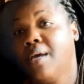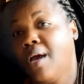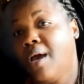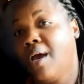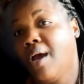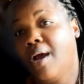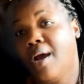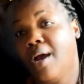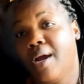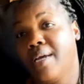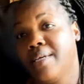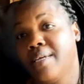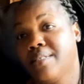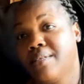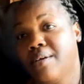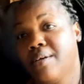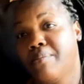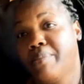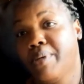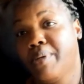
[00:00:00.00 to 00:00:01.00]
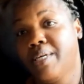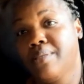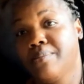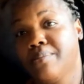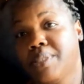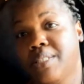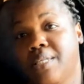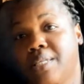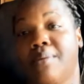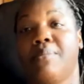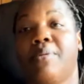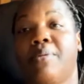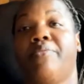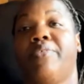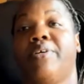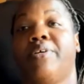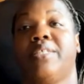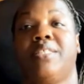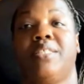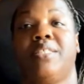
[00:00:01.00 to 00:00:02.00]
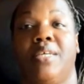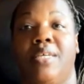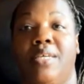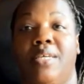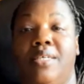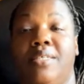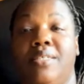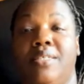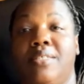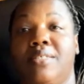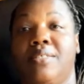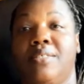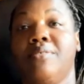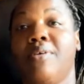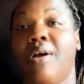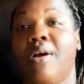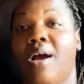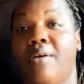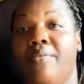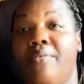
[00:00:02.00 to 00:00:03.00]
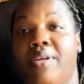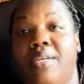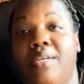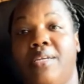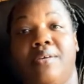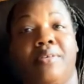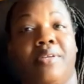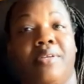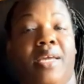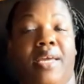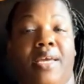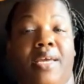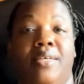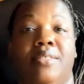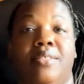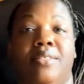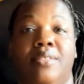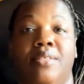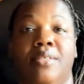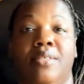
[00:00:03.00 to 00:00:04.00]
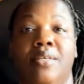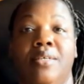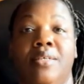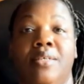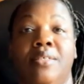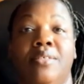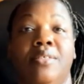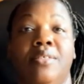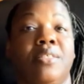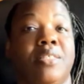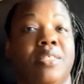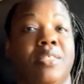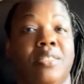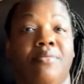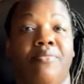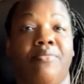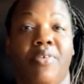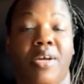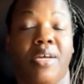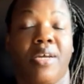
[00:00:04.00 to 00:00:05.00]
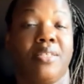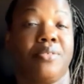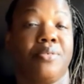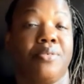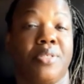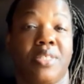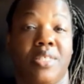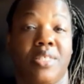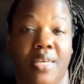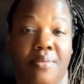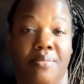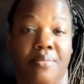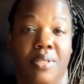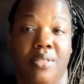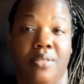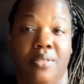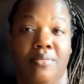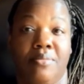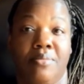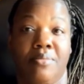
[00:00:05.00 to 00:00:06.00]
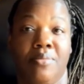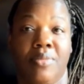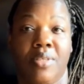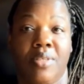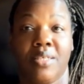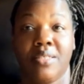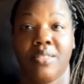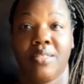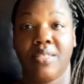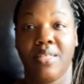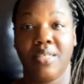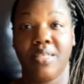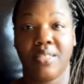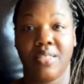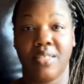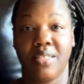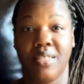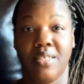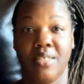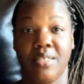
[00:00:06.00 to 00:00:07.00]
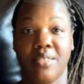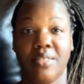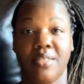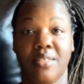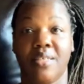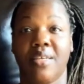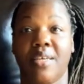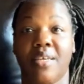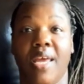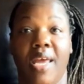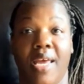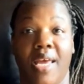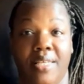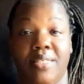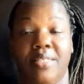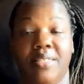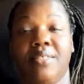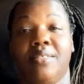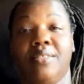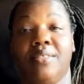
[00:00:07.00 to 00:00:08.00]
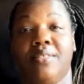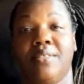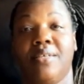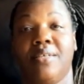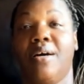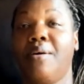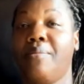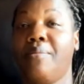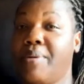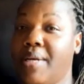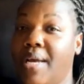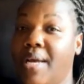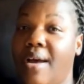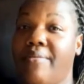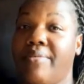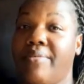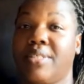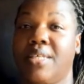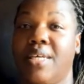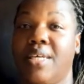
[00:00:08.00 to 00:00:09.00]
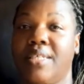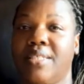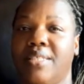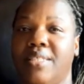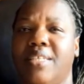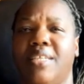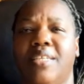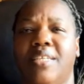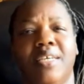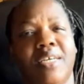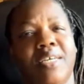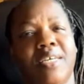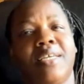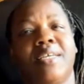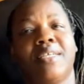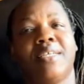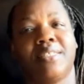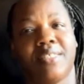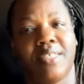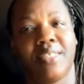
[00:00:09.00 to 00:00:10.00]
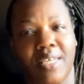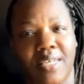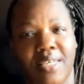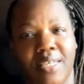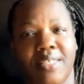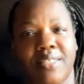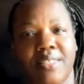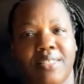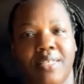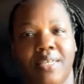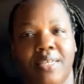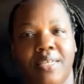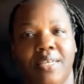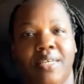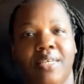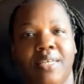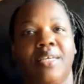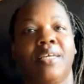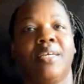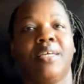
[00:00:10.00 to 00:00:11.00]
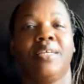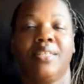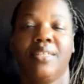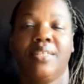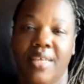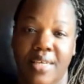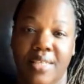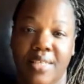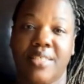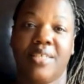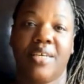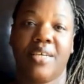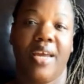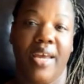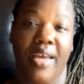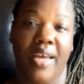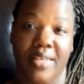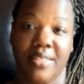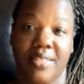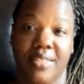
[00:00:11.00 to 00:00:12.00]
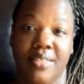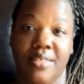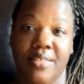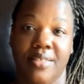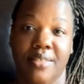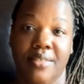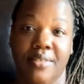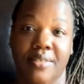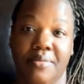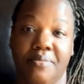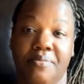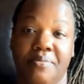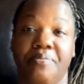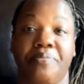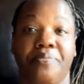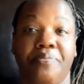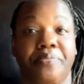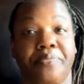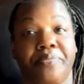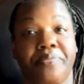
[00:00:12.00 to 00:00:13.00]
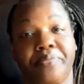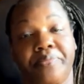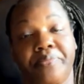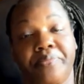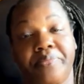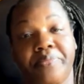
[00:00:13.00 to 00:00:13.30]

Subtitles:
All right, so Bum Stumblefoot says, you already know the answer. You're just afraid to accept it. 6 years, counseling, open conversation, and nothing has changed. That's your answer. Hmm.